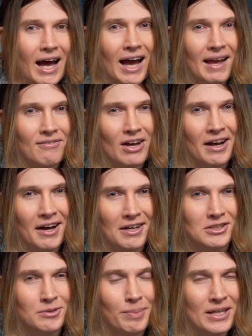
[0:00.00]
I have a
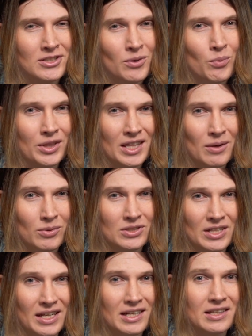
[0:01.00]
hunch, based on what they were
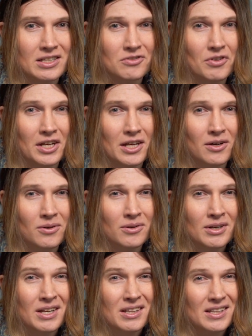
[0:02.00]
saying in this video,
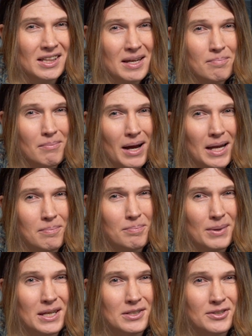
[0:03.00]
that they
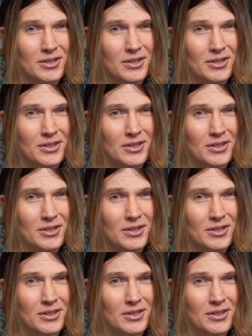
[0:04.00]
might be